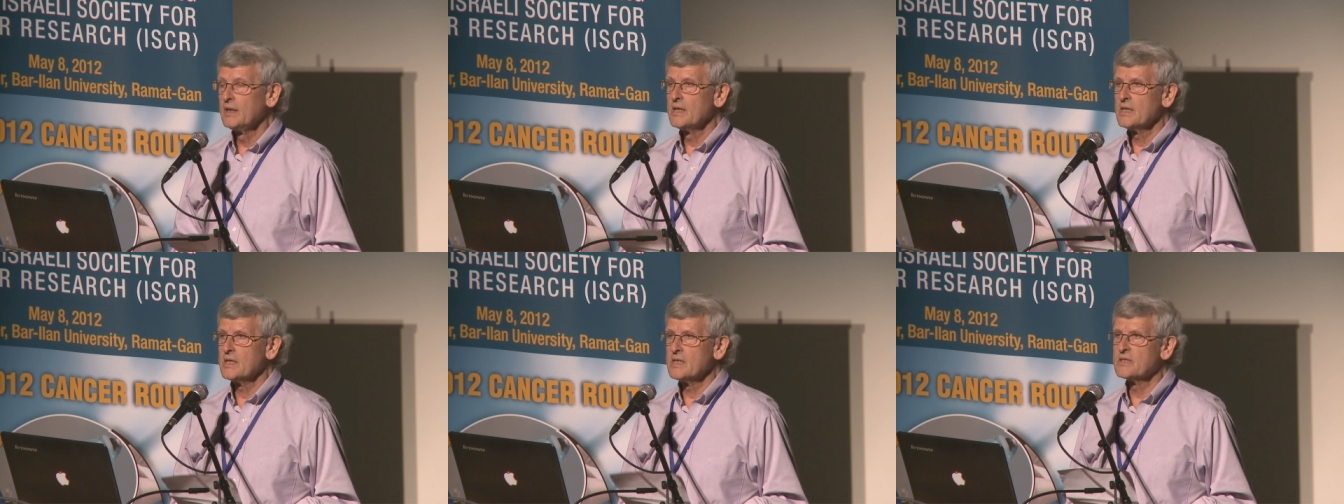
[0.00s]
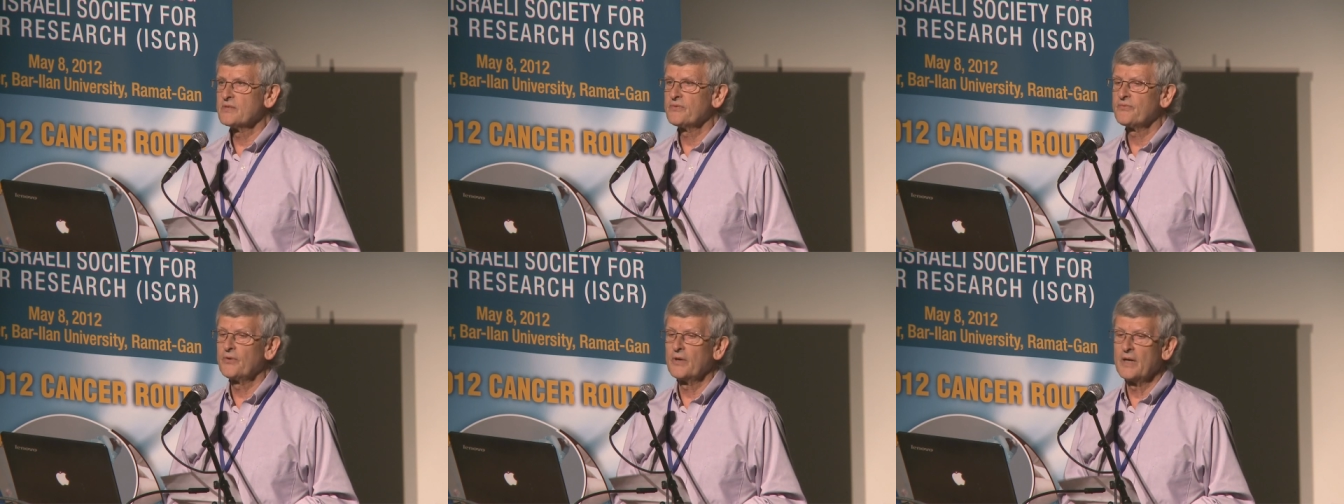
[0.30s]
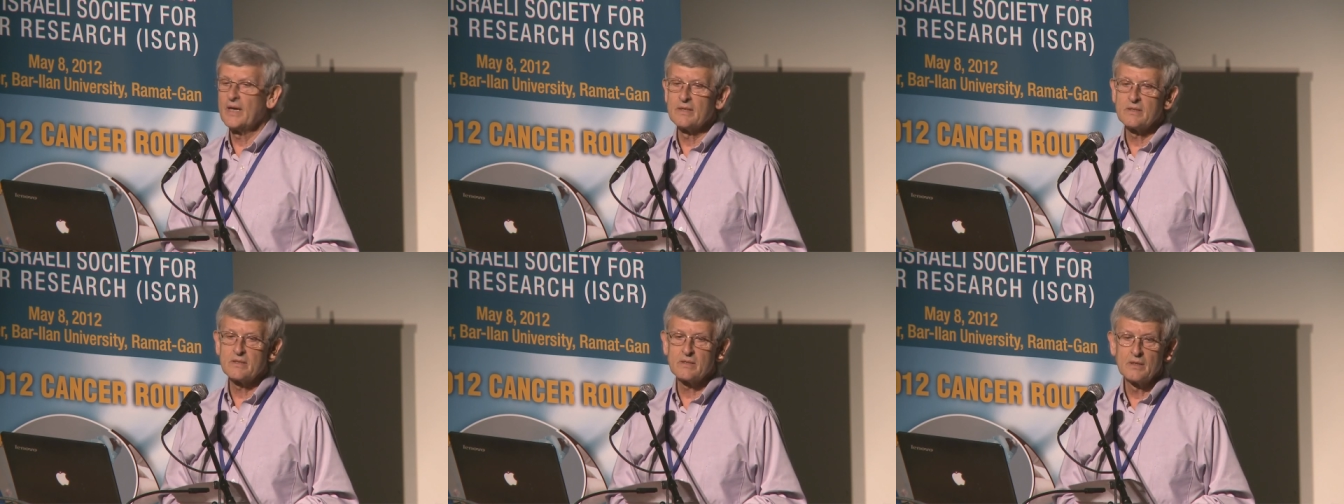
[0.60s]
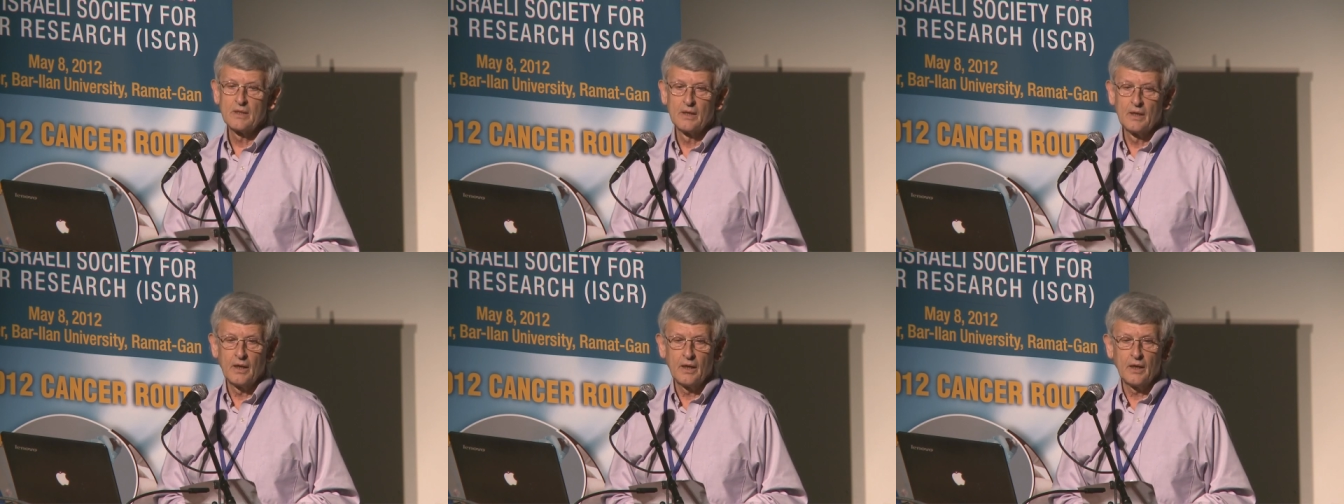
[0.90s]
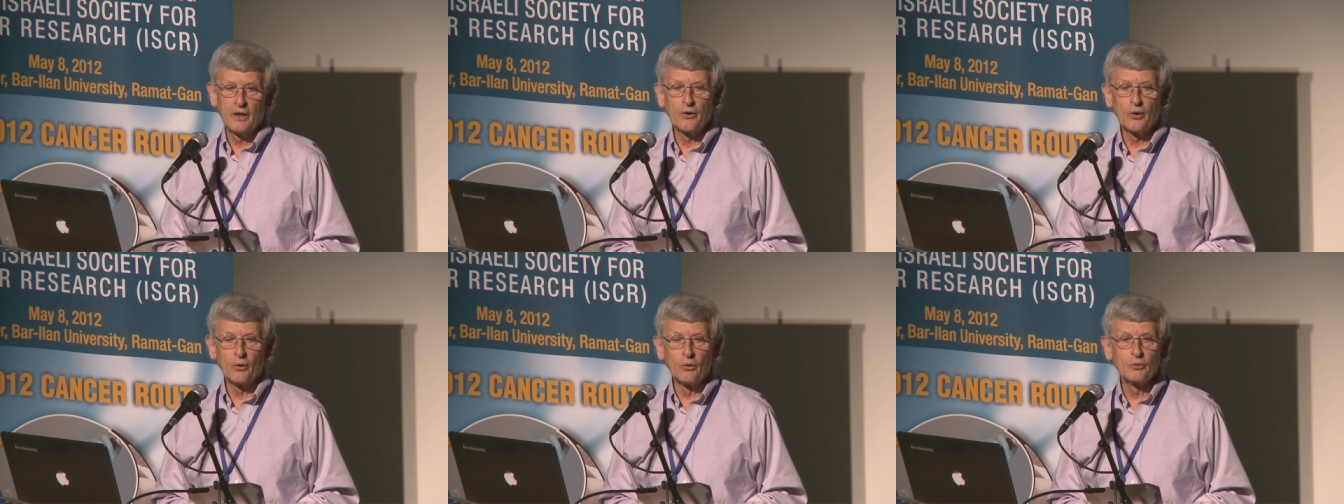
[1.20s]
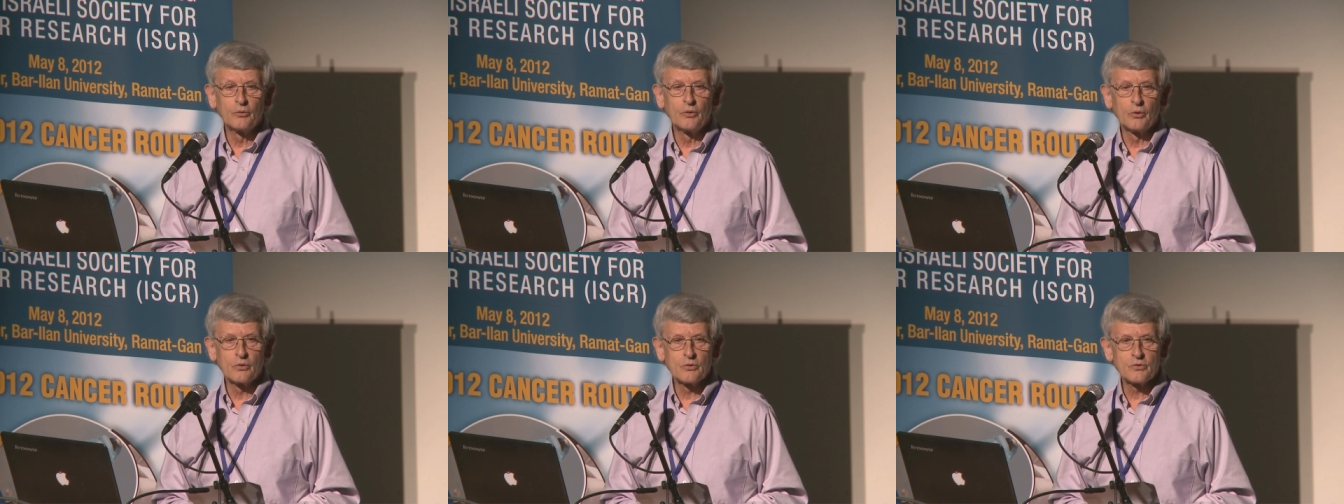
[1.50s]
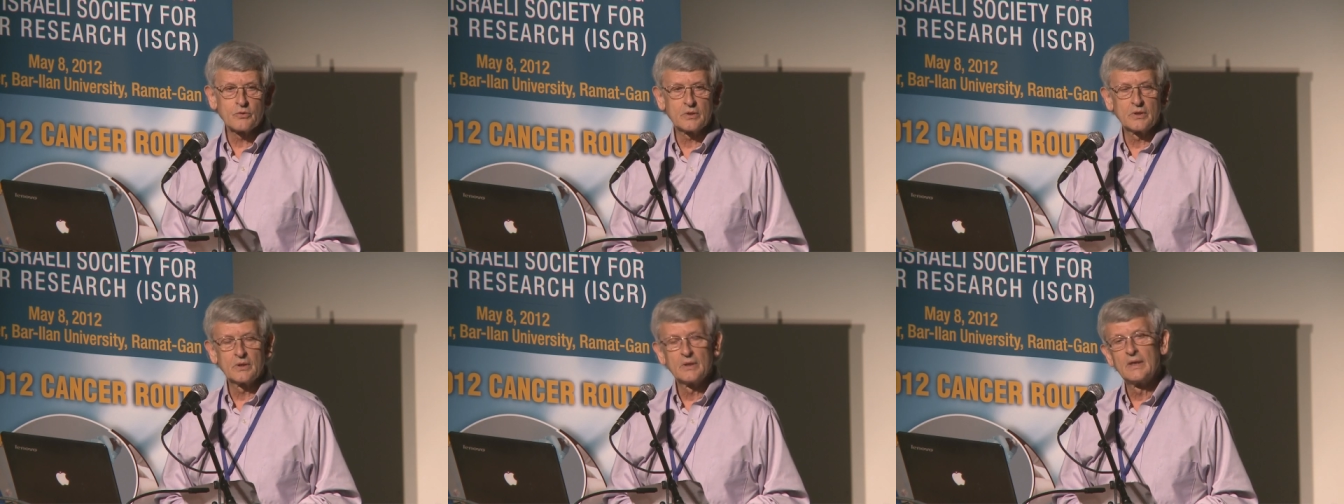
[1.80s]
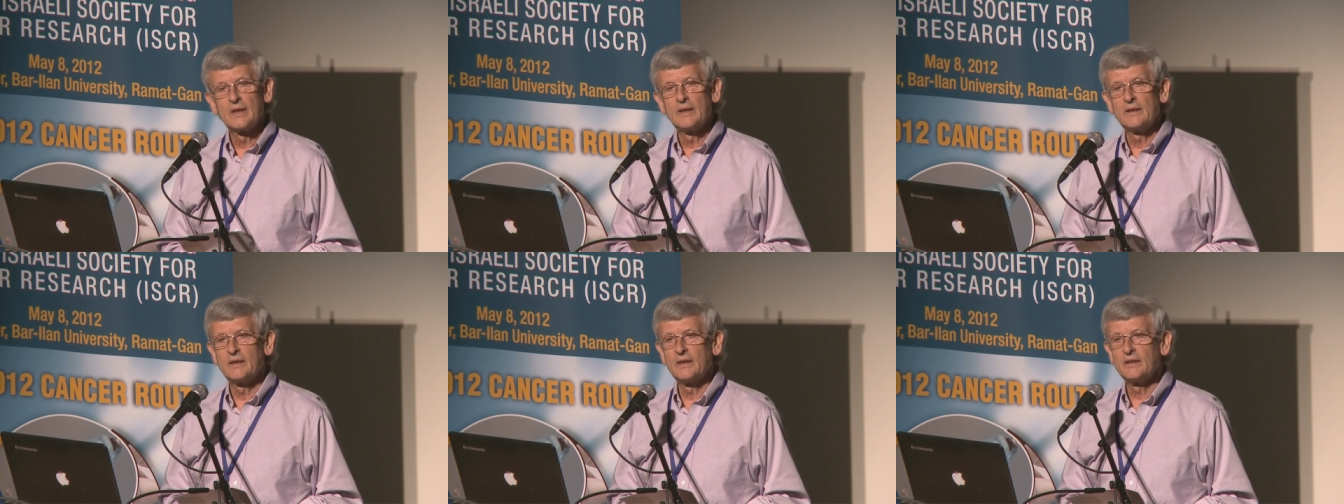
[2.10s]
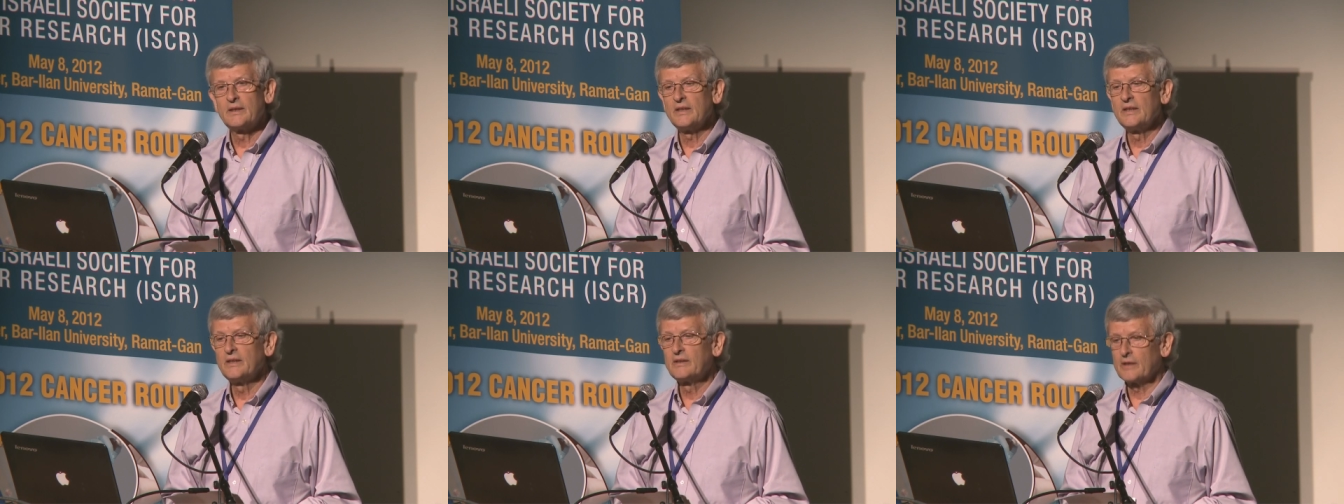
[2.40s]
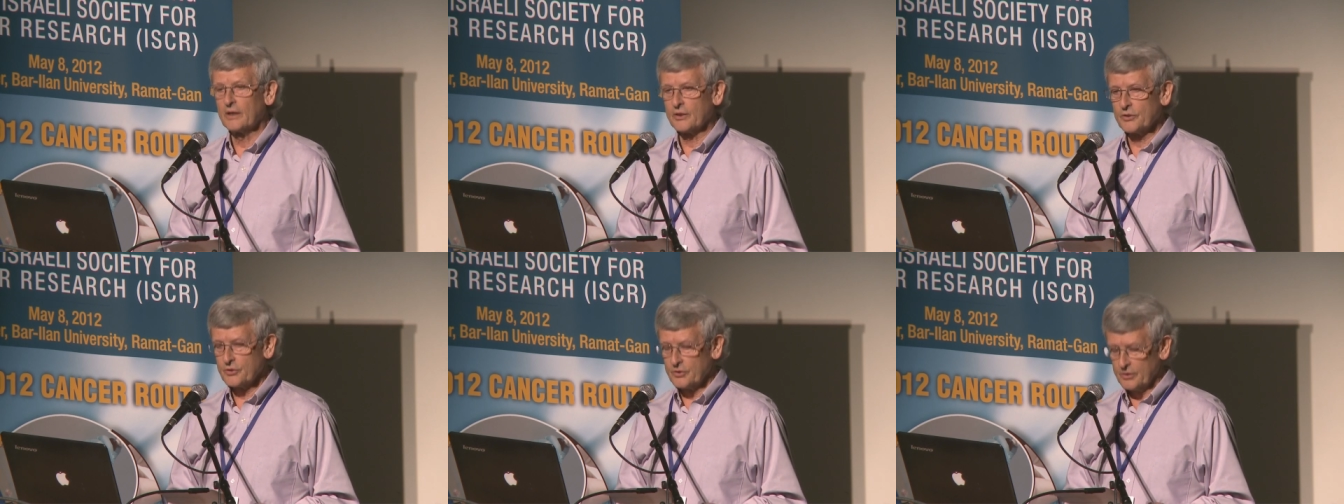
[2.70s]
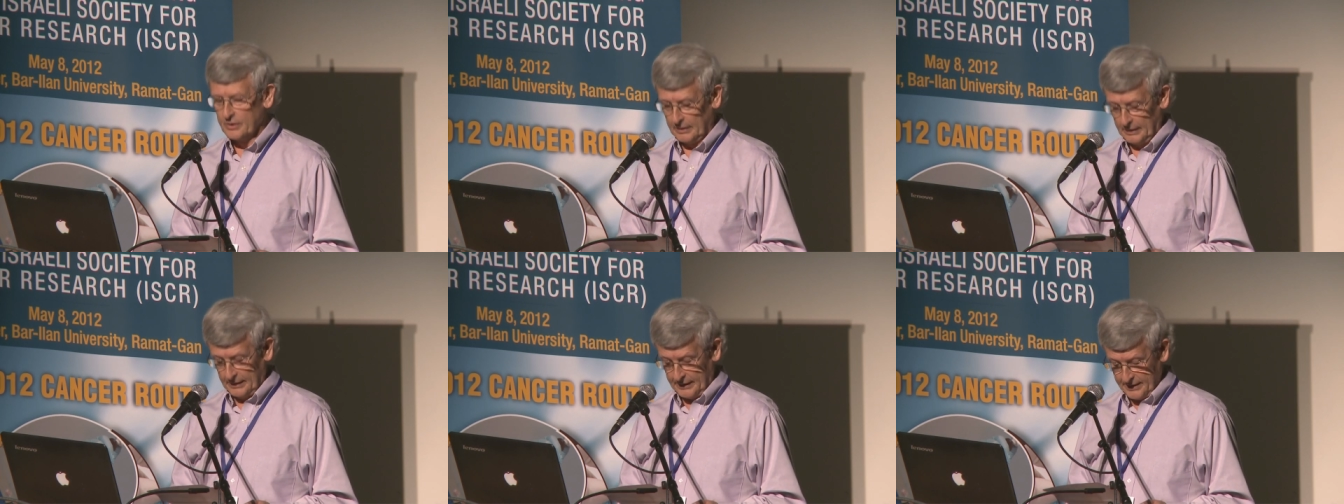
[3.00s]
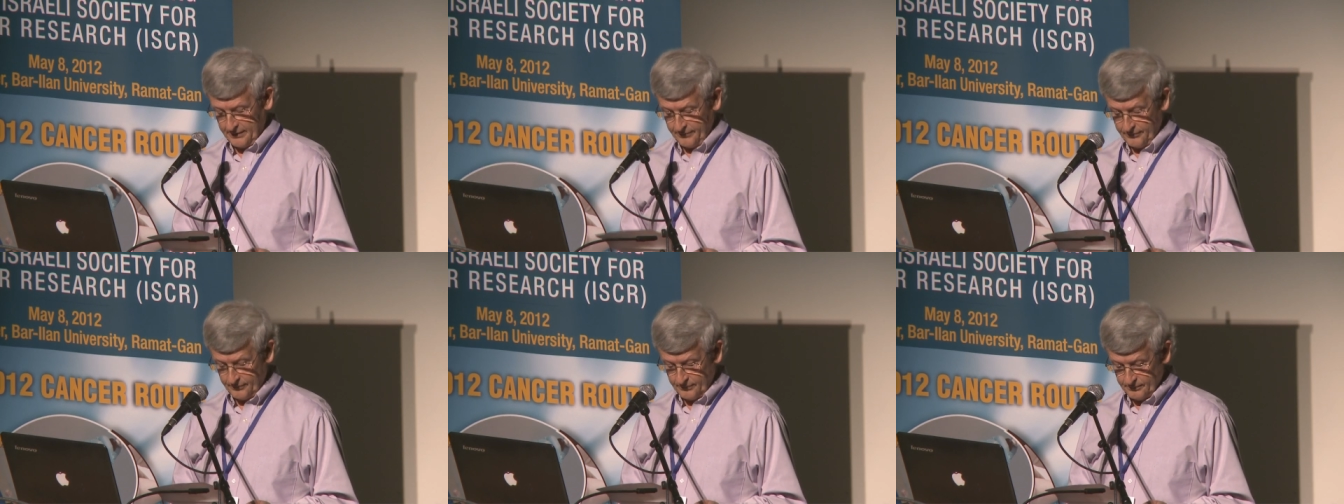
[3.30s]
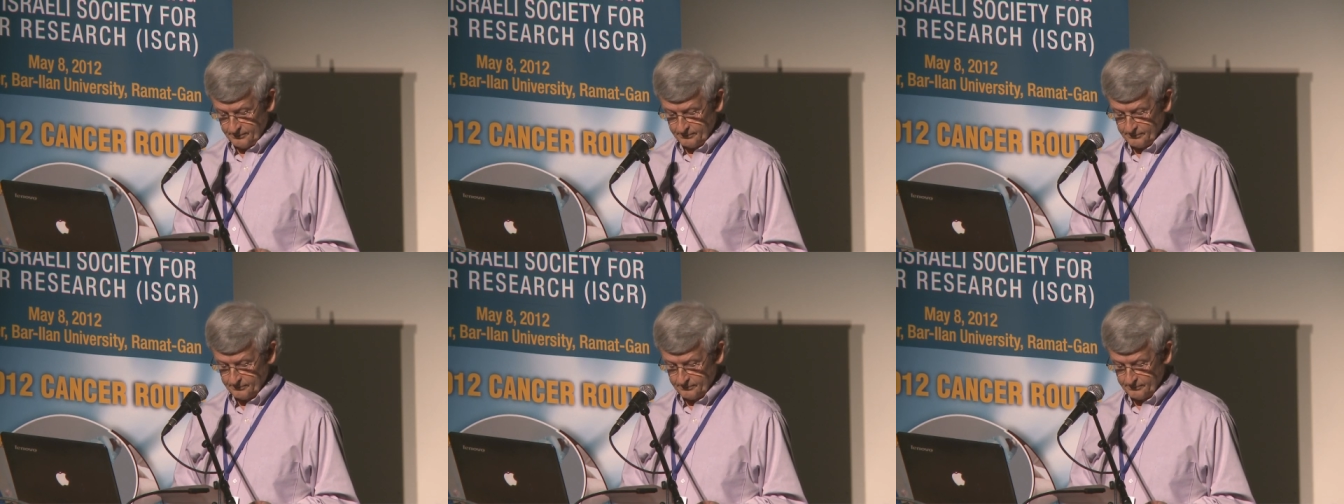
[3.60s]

his friends, and all those that he touched their life.